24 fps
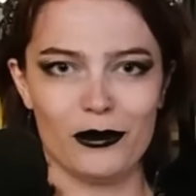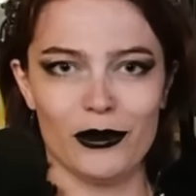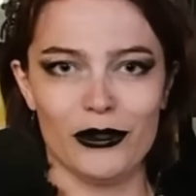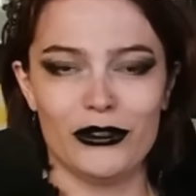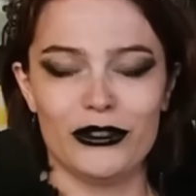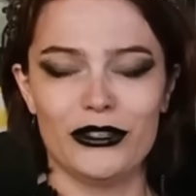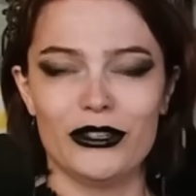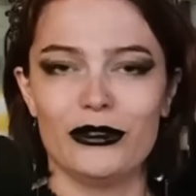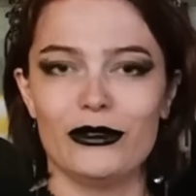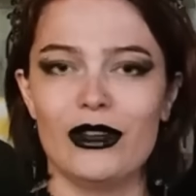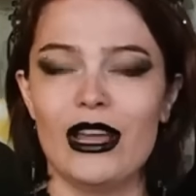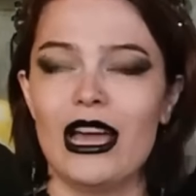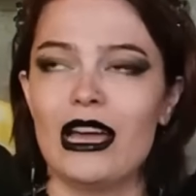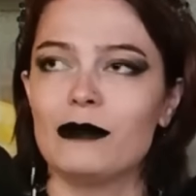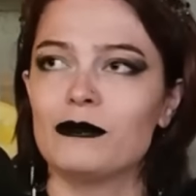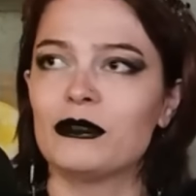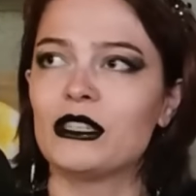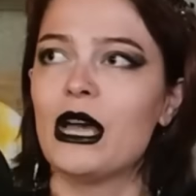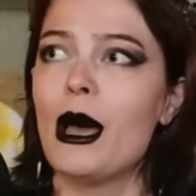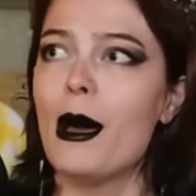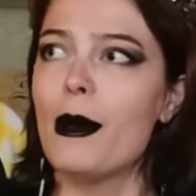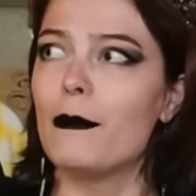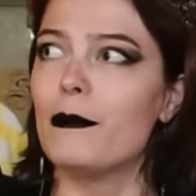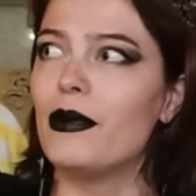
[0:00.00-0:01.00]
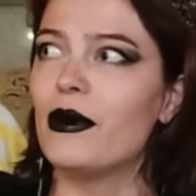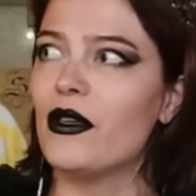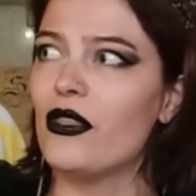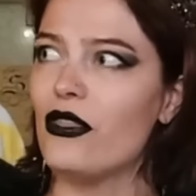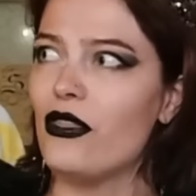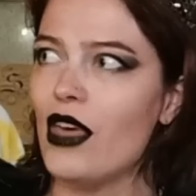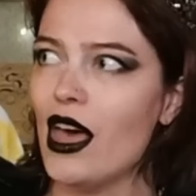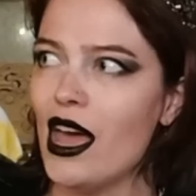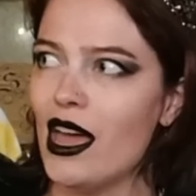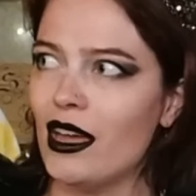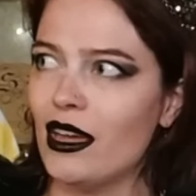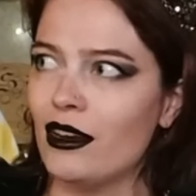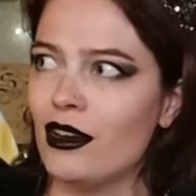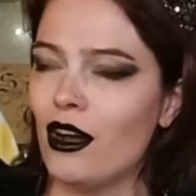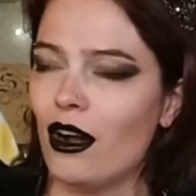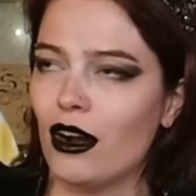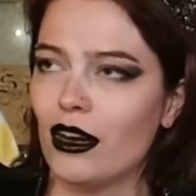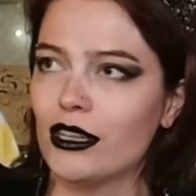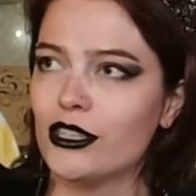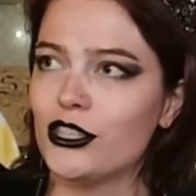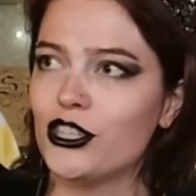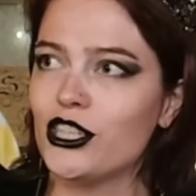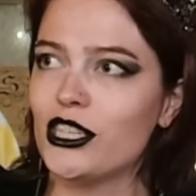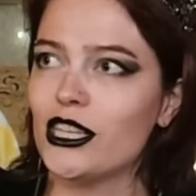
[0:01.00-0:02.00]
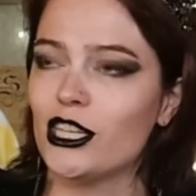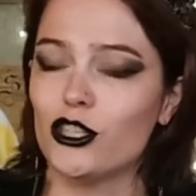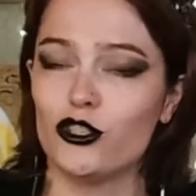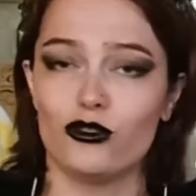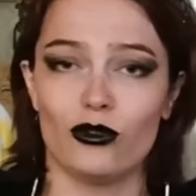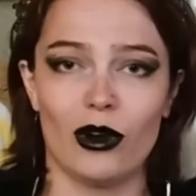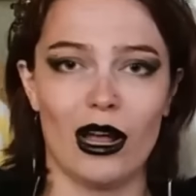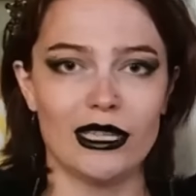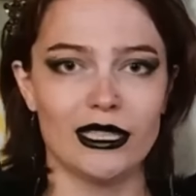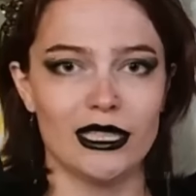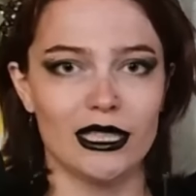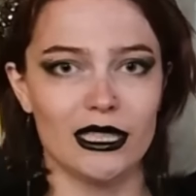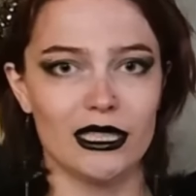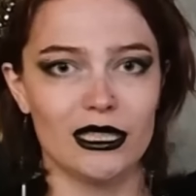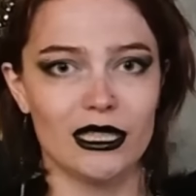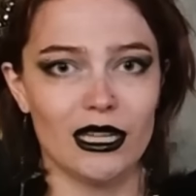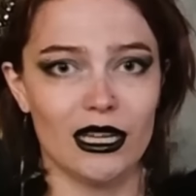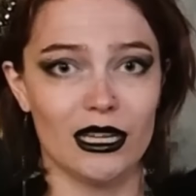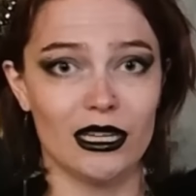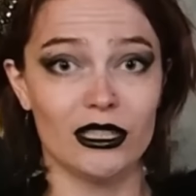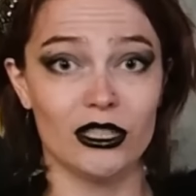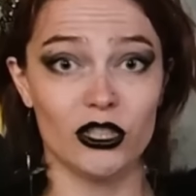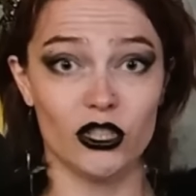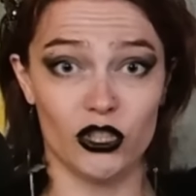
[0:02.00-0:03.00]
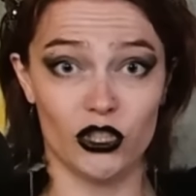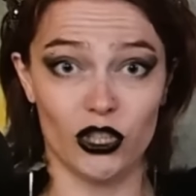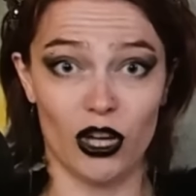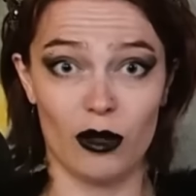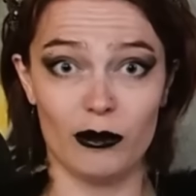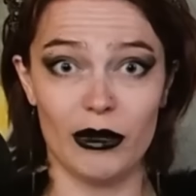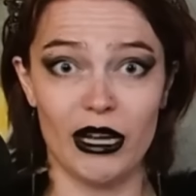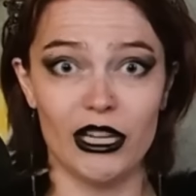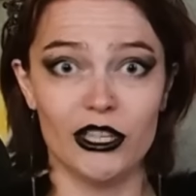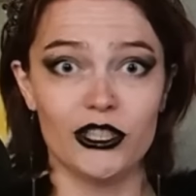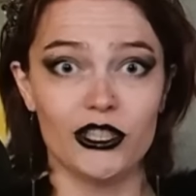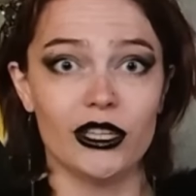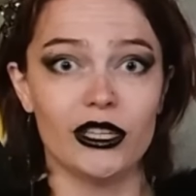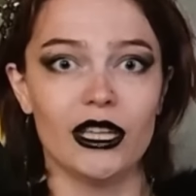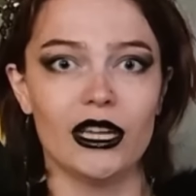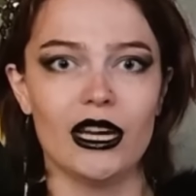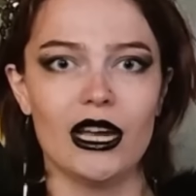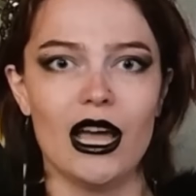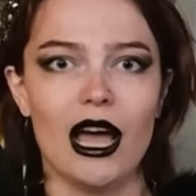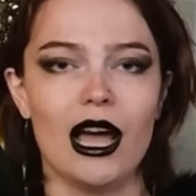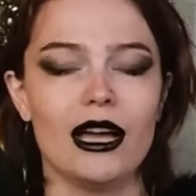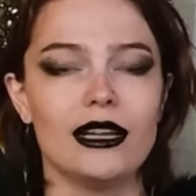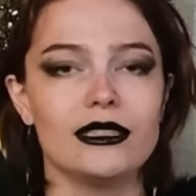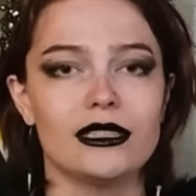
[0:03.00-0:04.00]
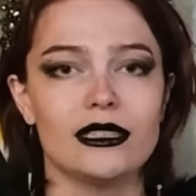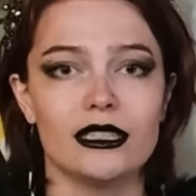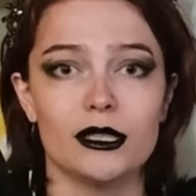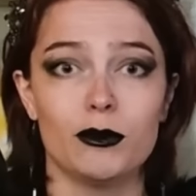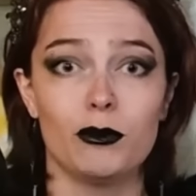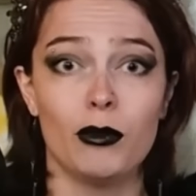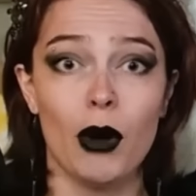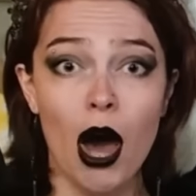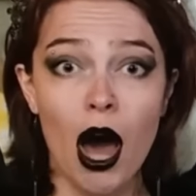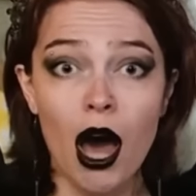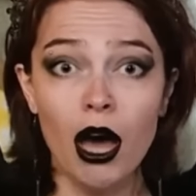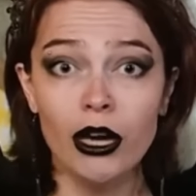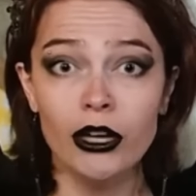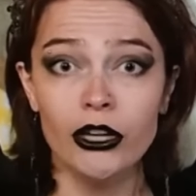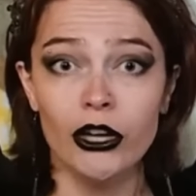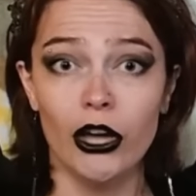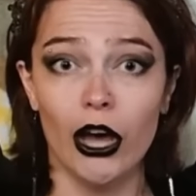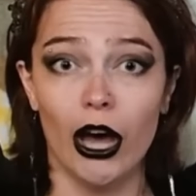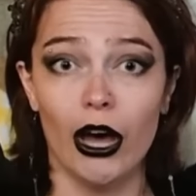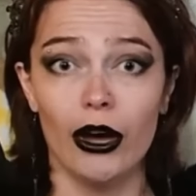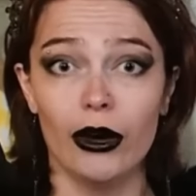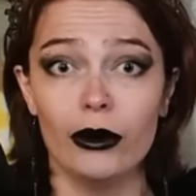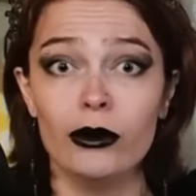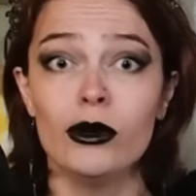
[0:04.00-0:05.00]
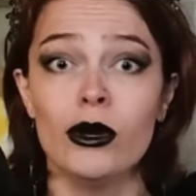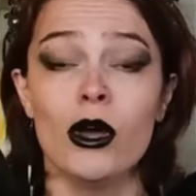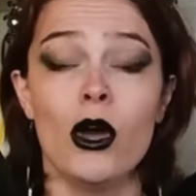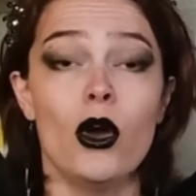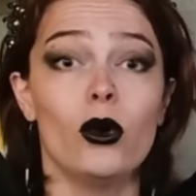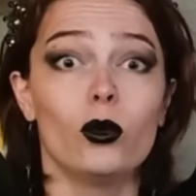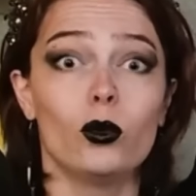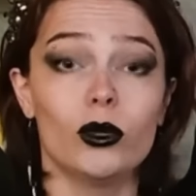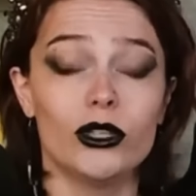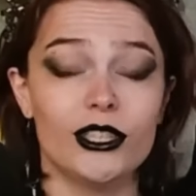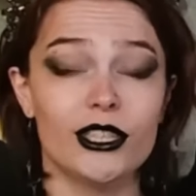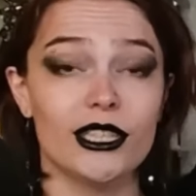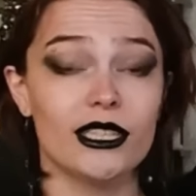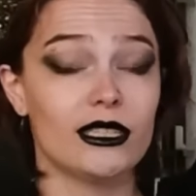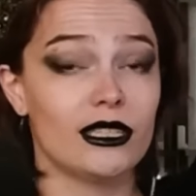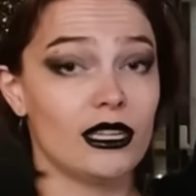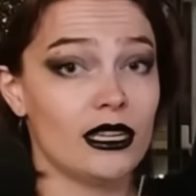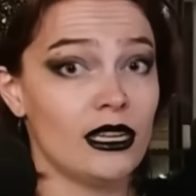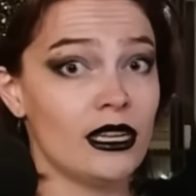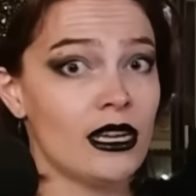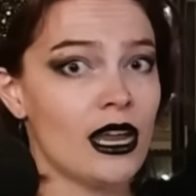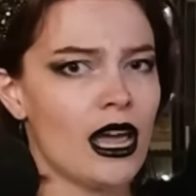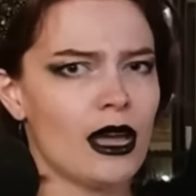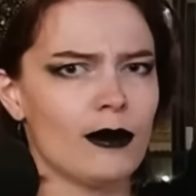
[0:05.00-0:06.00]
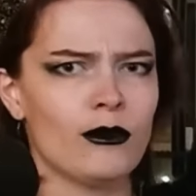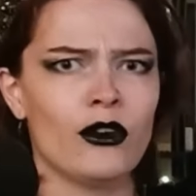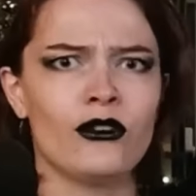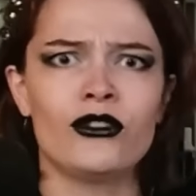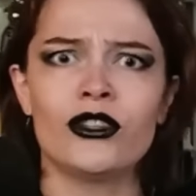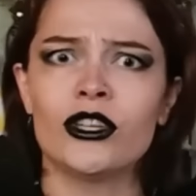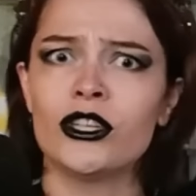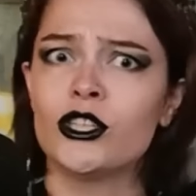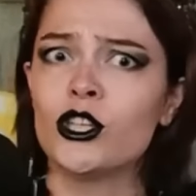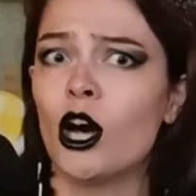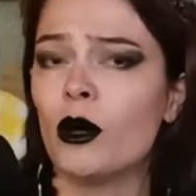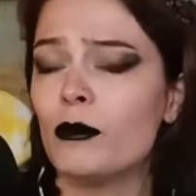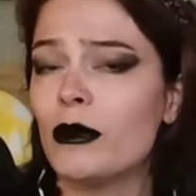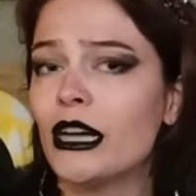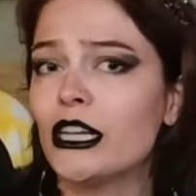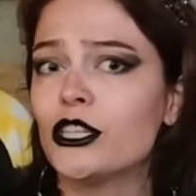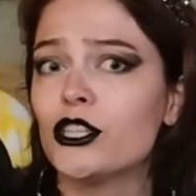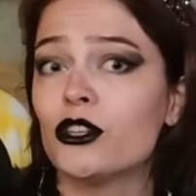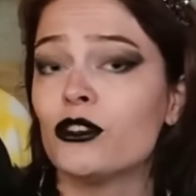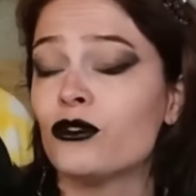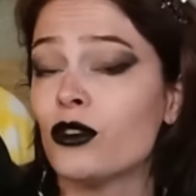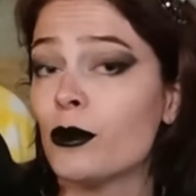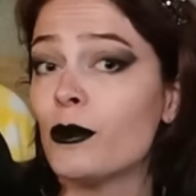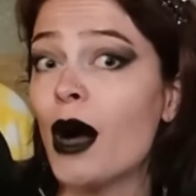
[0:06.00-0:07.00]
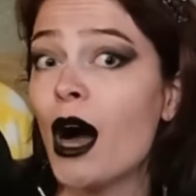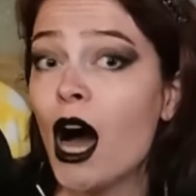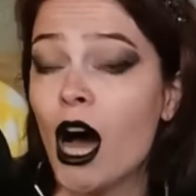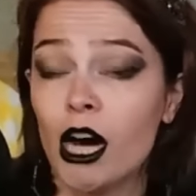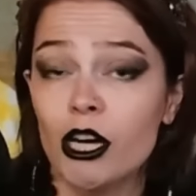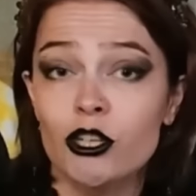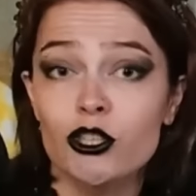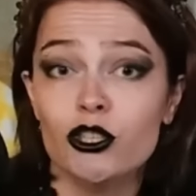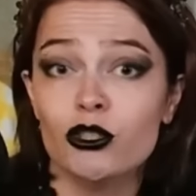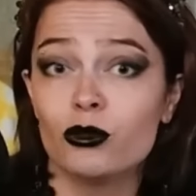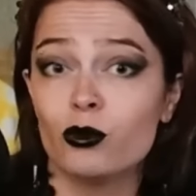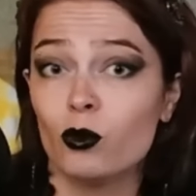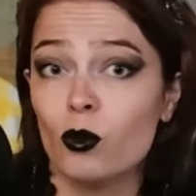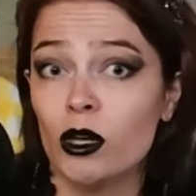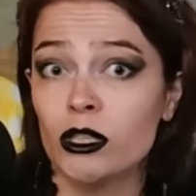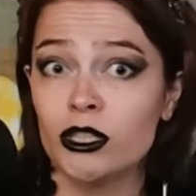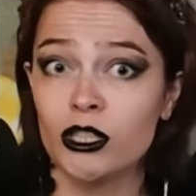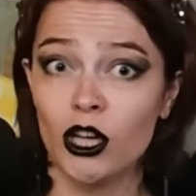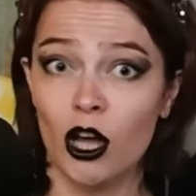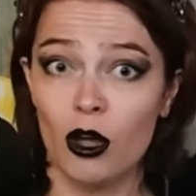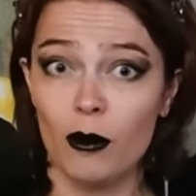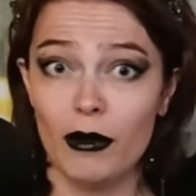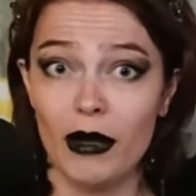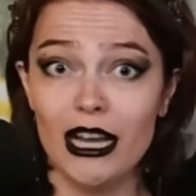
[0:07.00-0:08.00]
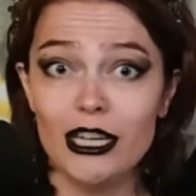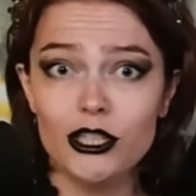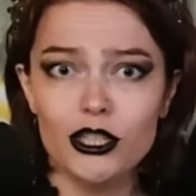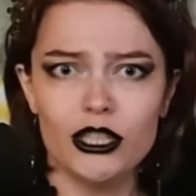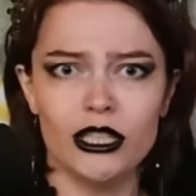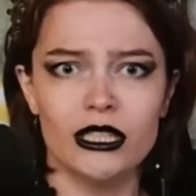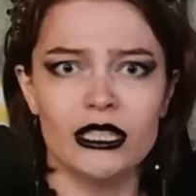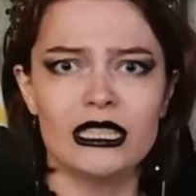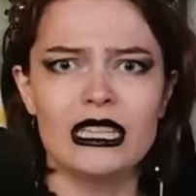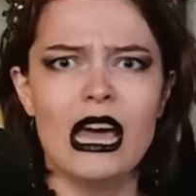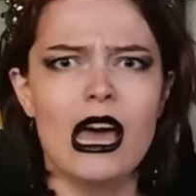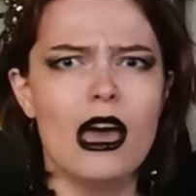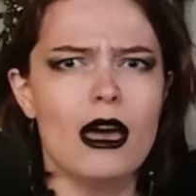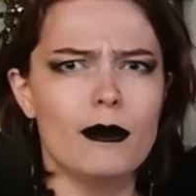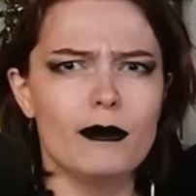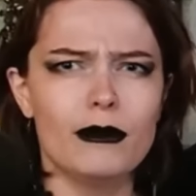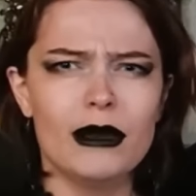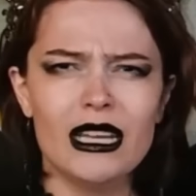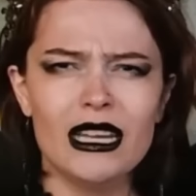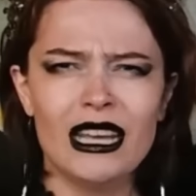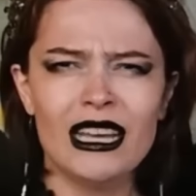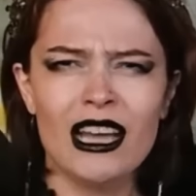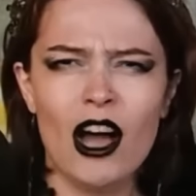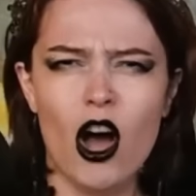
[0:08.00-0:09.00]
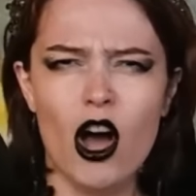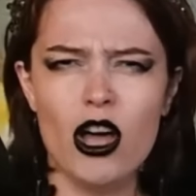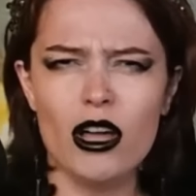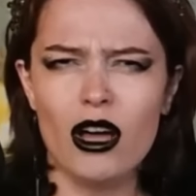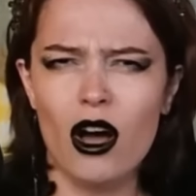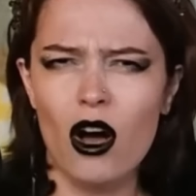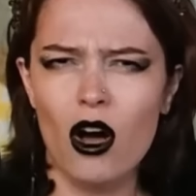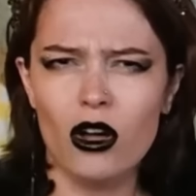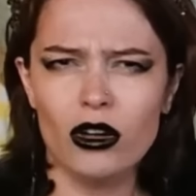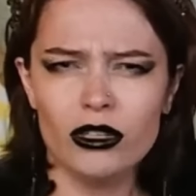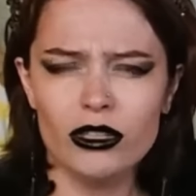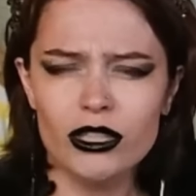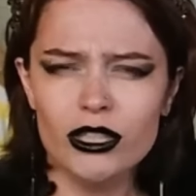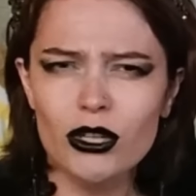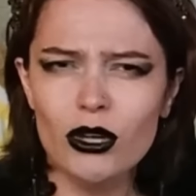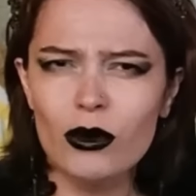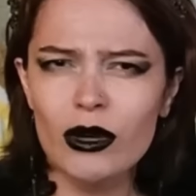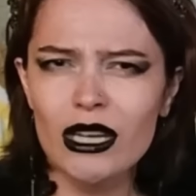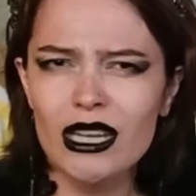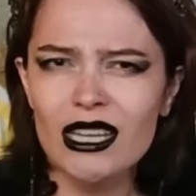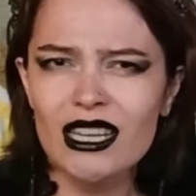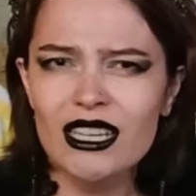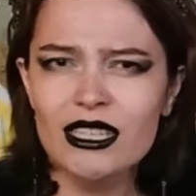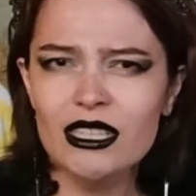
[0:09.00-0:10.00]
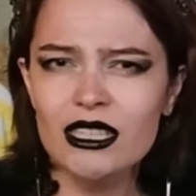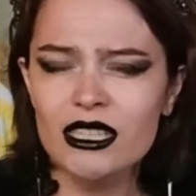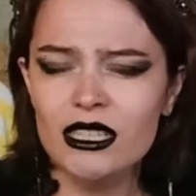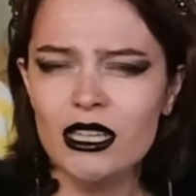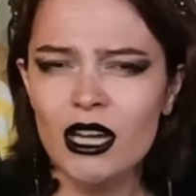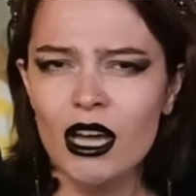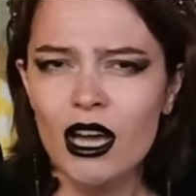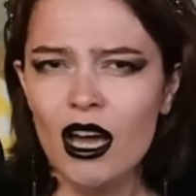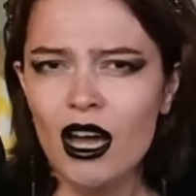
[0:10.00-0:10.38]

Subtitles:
with two names, but then Archie addresses his Dalmatian that he has as Pongo, which is the name of the Dalmatian from 101 Dalmatians, meaning also he's